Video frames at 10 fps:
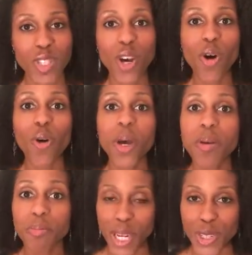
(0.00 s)
So
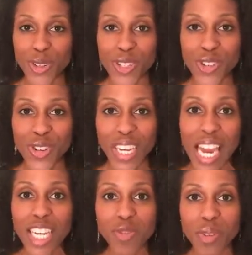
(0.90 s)
make sure that you
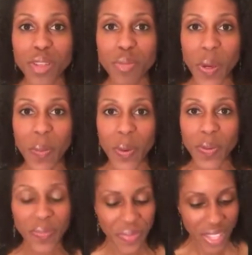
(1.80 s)
engage with the people.